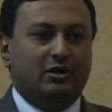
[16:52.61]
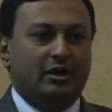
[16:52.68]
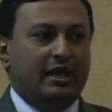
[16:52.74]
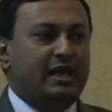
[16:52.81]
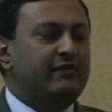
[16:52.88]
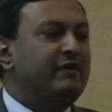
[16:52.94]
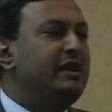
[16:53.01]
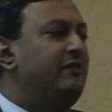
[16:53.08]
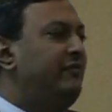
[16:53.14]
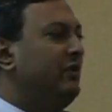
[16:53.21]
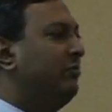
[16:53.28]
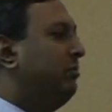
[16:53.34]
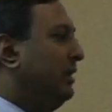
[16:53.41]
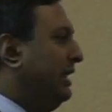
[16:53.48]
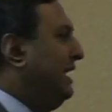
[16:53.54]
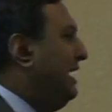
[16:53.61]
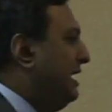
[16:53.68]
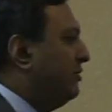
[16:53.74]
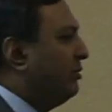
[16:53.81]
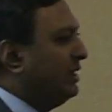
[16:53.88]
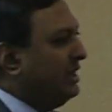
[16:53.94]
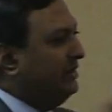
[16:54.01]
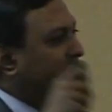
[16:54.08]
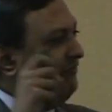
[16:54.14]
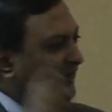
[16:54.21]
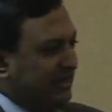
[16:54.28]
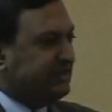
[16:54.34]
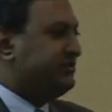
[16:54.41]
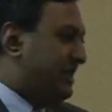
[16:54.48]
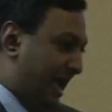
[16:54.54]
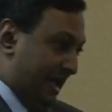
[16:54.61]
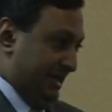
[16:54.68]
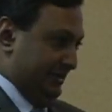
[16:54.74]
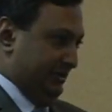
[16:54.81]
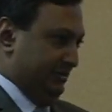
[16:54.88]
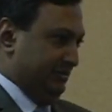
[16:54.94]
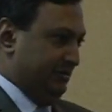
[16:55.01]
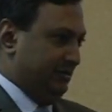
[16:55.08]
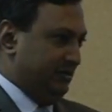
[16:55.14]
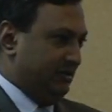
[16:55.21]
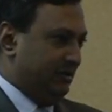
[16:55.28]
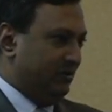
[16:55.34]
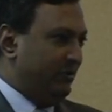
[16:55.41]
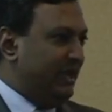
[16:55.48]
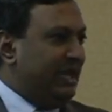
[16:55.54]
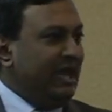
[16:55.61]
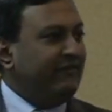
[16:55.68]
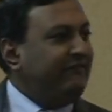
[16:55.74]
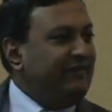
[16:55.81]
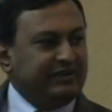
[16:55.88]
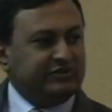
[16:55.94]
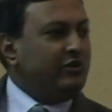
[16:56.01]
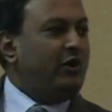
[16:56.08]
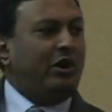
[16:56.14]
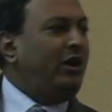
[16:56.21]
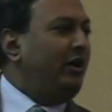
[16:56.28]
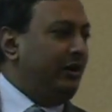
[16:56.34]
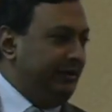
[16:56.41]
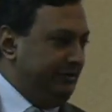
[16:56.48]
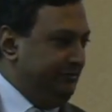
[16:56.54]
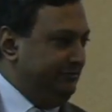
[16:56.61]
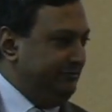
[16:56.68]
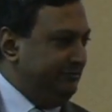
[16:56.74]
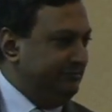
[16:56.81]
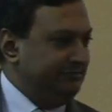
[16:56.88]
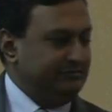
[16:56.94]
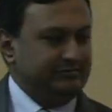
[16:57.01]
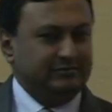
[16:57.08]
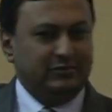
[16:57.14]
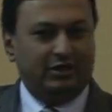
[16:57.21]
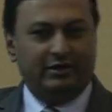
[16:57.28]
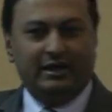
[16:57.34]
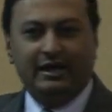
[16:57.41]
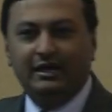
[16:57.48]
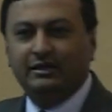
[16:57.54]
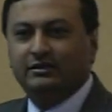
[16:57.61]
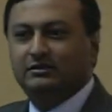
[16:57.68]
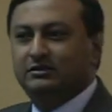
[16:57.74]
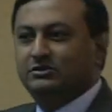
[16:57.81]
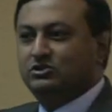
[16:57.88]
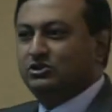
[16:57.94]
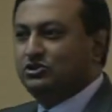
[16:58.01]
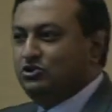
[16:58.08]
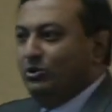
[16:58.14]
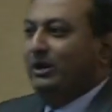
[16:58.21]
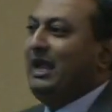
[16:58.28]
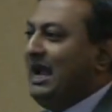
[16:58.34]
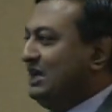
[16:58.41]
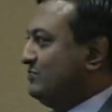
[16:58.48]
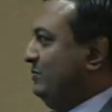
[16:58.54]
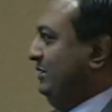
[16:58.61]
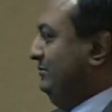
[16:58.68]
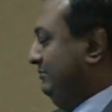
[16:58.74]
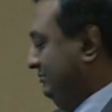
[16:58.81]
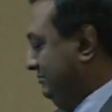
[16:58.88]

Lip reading: Even if you bleed, we're going to fix that. We can't fix your heart. All right? So chew an aspirin.